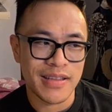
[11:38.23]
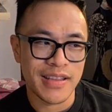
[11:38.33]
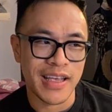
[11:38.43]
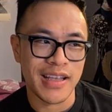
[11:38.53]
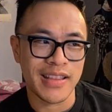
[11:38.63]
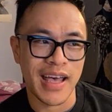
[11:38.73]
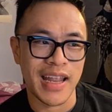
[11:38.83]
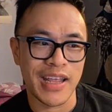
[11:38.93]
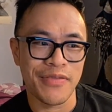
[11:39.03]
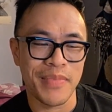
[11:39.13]
think
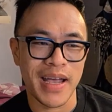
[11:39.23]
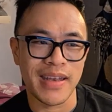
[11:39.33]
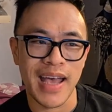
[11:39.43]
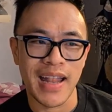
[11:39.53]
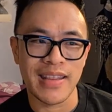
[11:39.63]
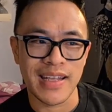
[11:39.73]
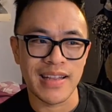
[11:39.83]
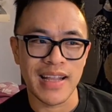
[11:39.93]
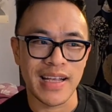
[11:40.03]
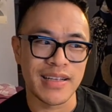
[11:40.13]
that if my dad
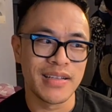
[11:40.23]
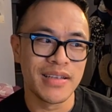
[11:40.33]
did like